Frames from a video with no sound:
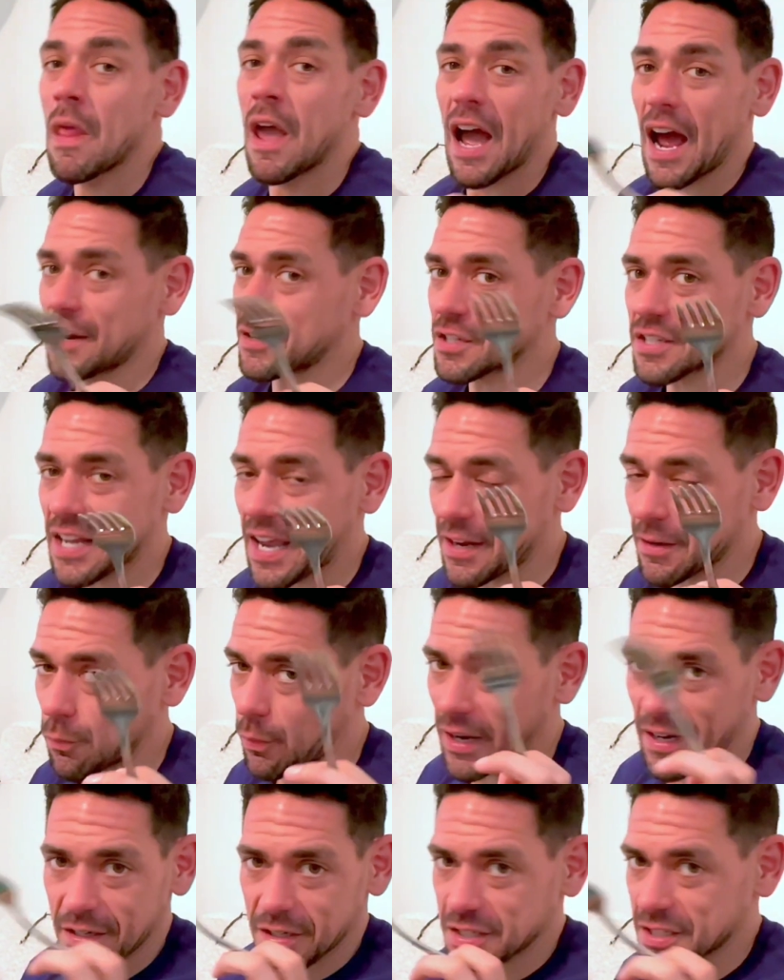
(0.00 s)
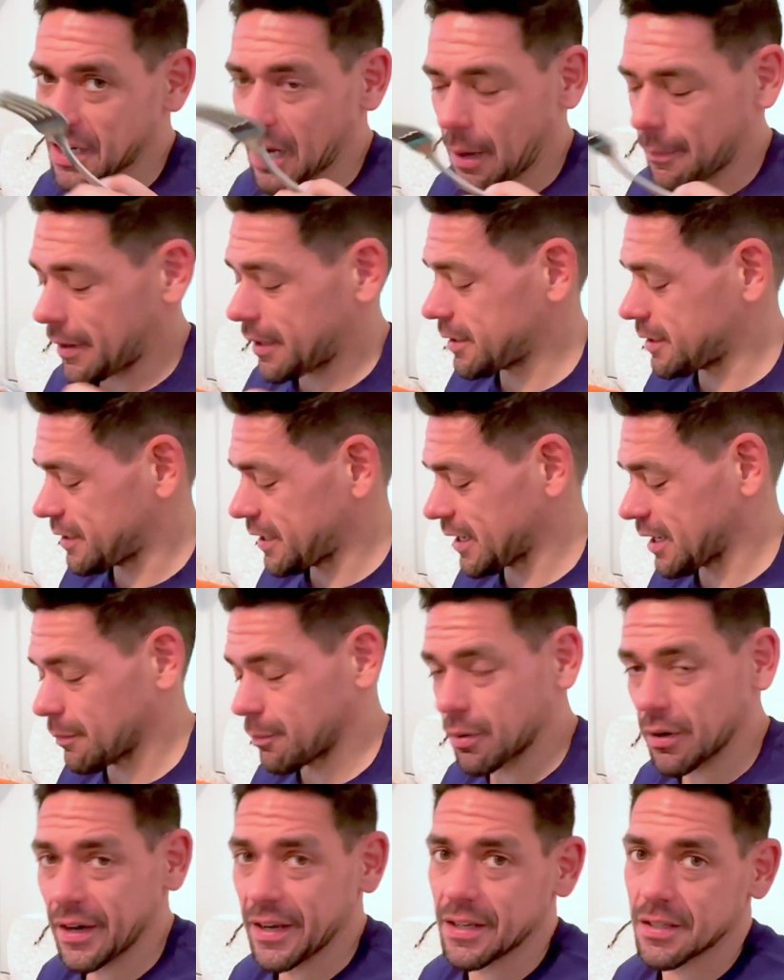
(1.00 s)
I just had we had to stop. I had to take a
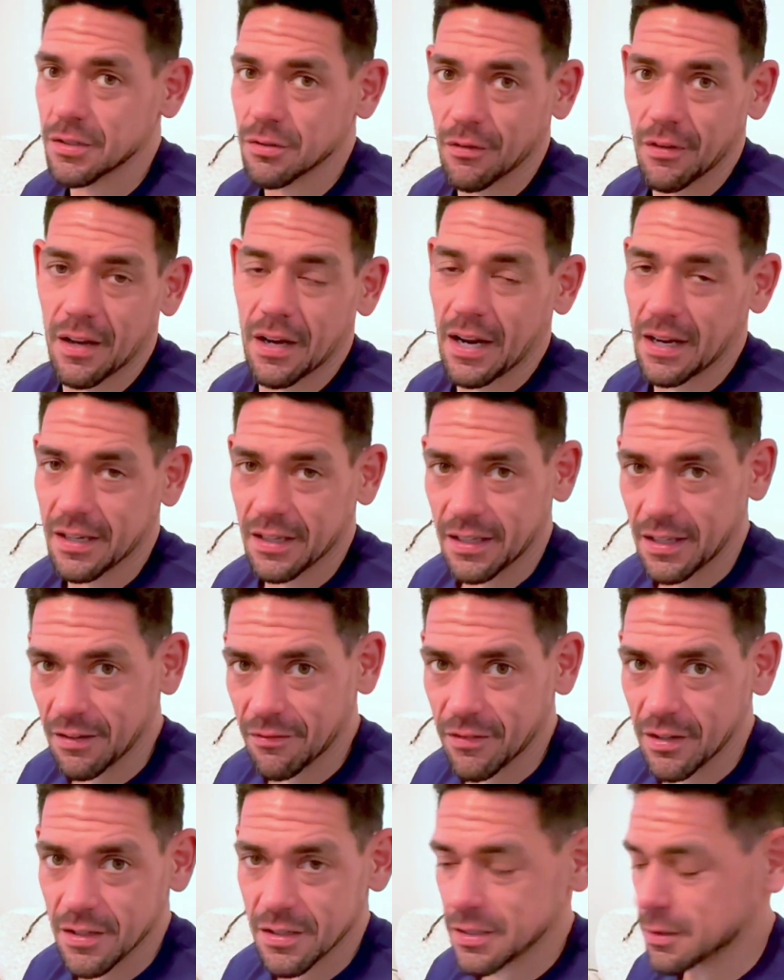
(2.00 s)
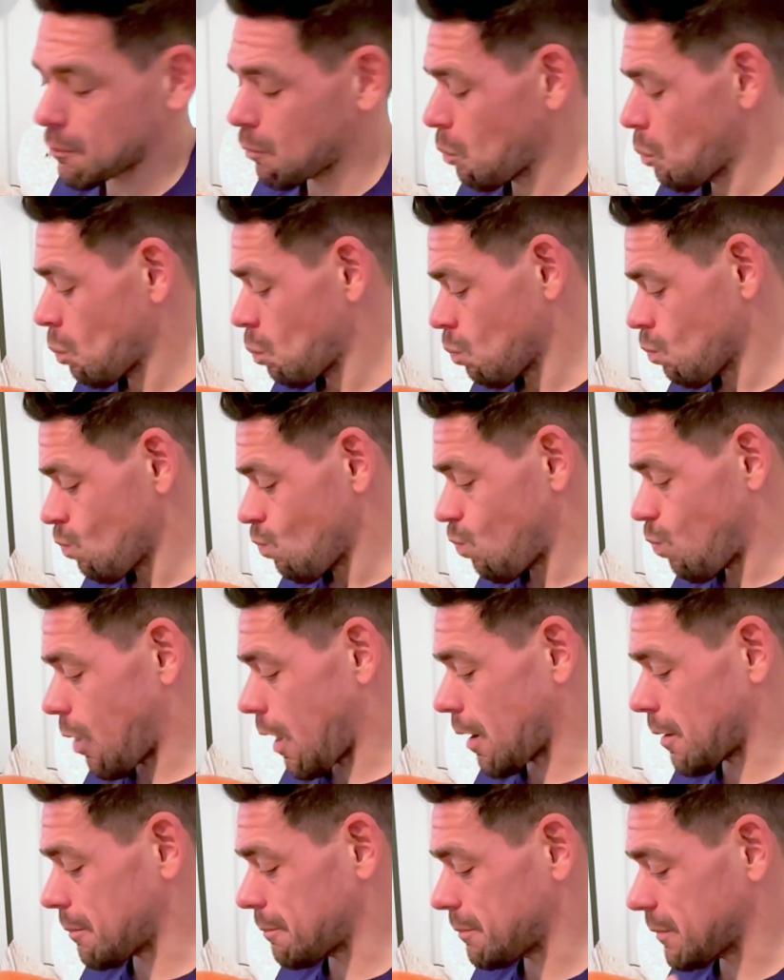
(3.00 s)
break so that I could get this
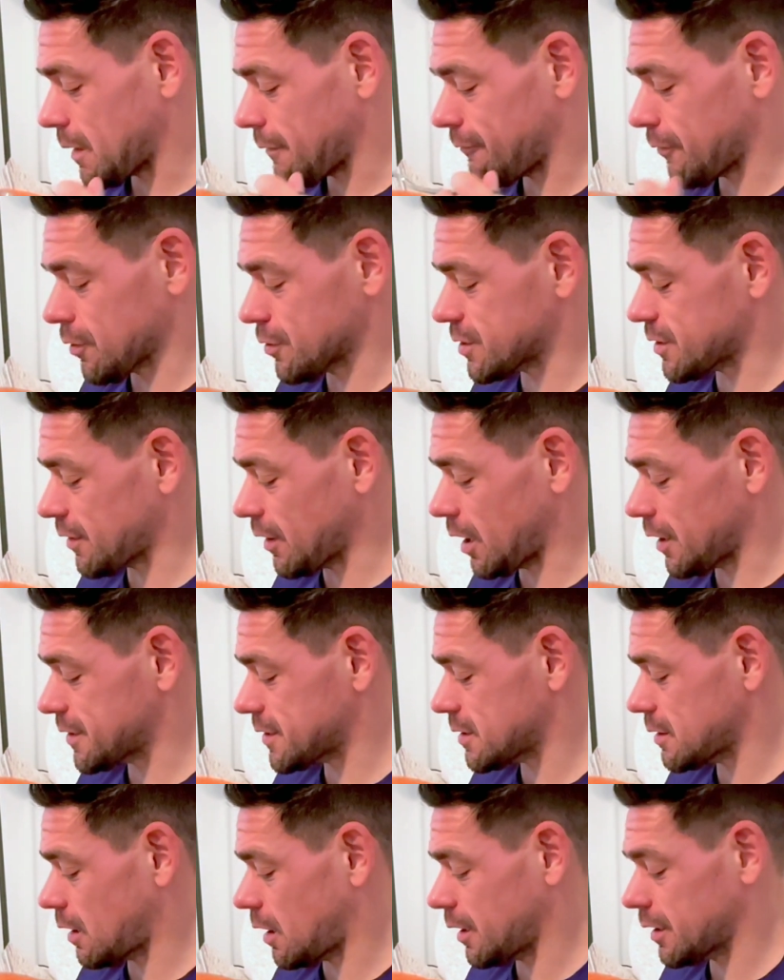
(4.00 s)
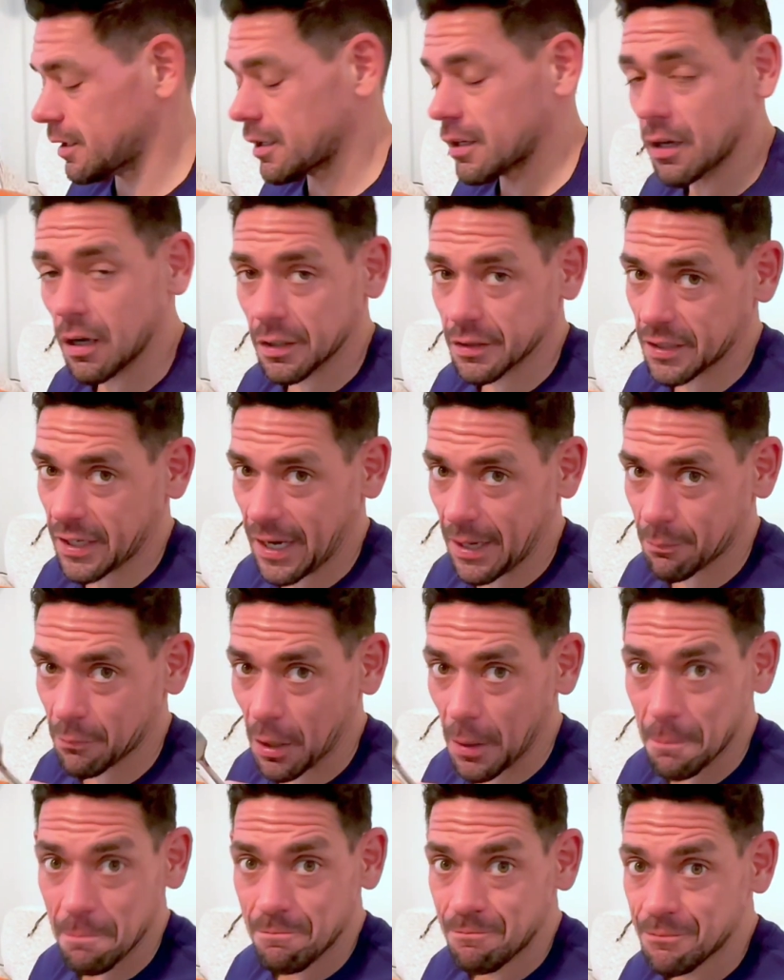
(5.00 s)
um, first thoughts on uh, on
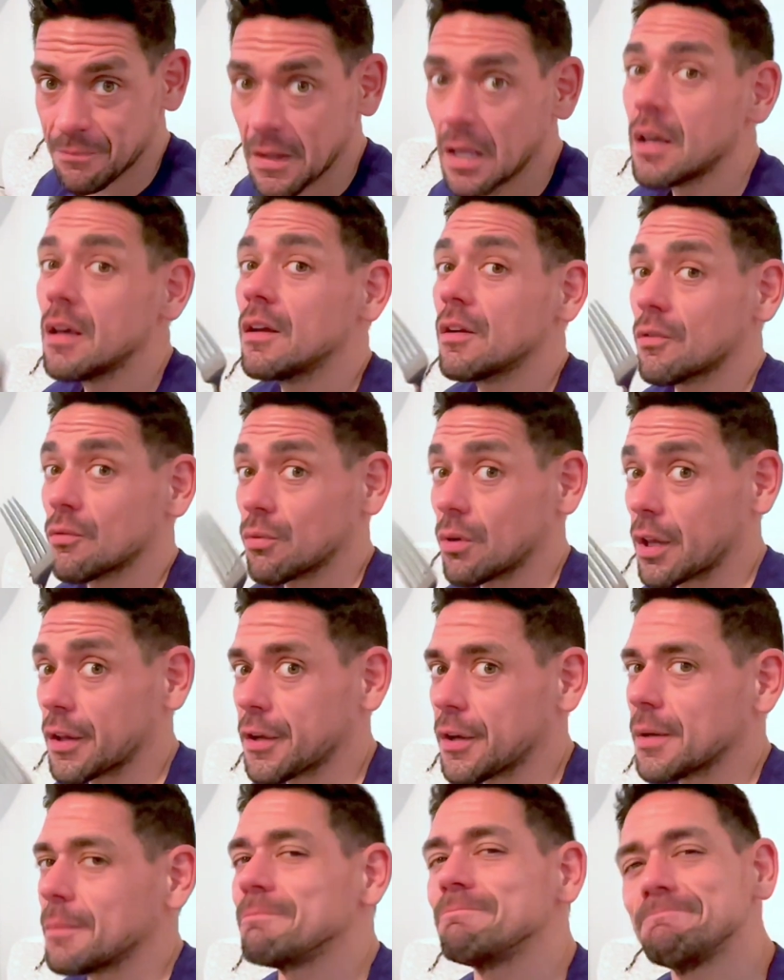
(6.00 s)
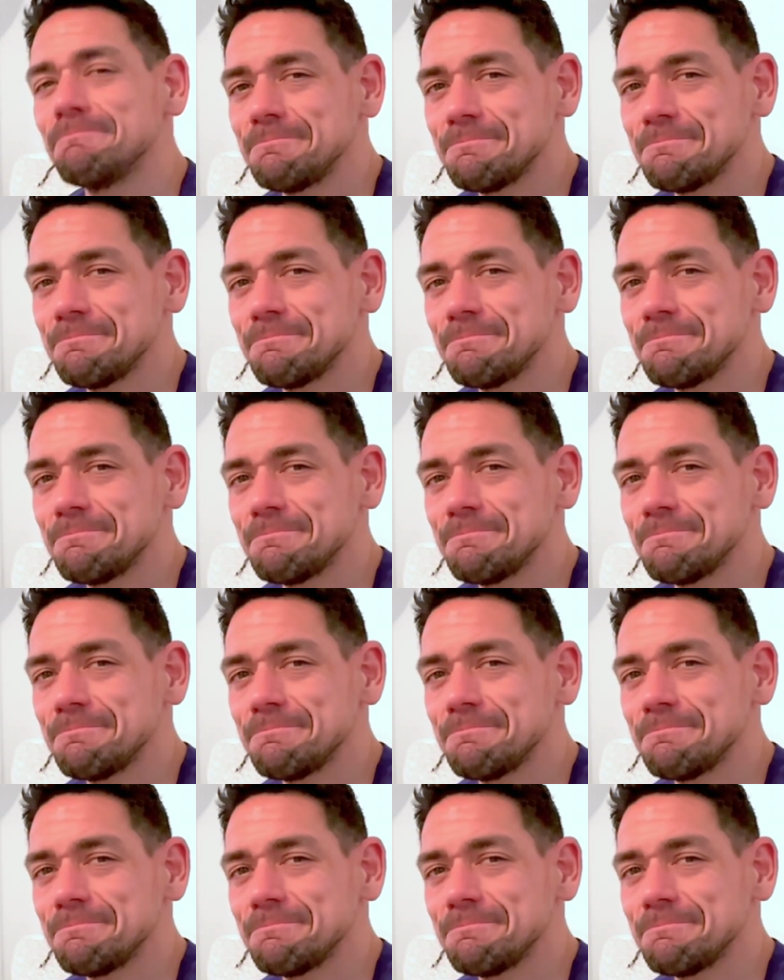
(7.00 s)
camera. Really good.